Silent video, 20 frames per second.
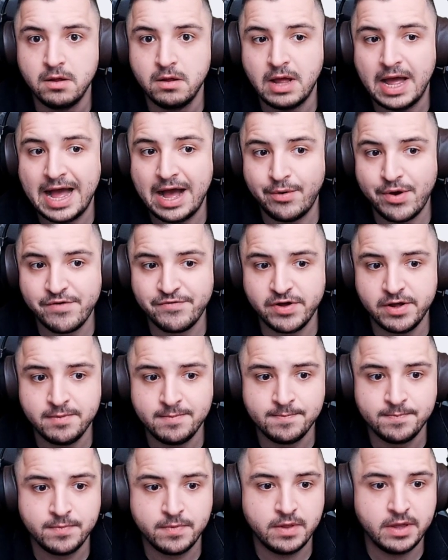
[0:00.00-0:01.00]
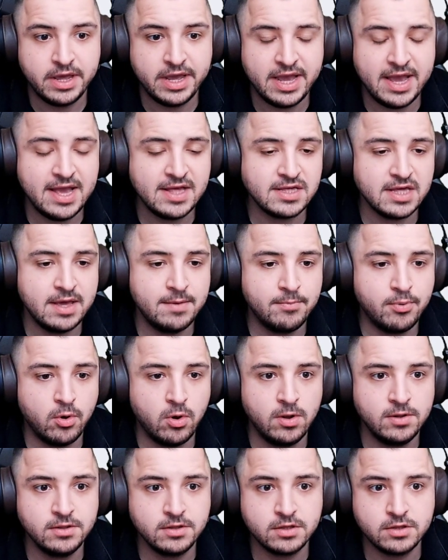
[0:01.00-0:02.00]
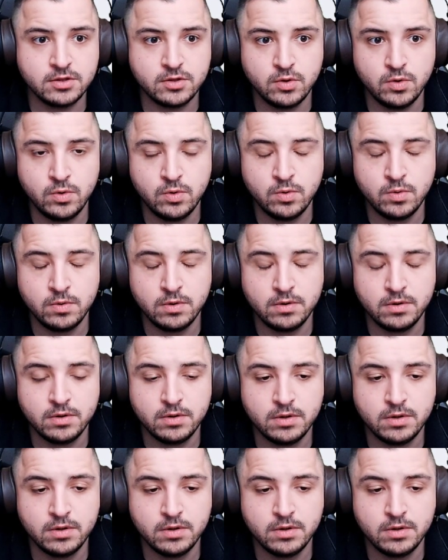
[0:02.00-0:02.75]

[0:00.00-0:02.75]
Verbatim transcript: however, it is important to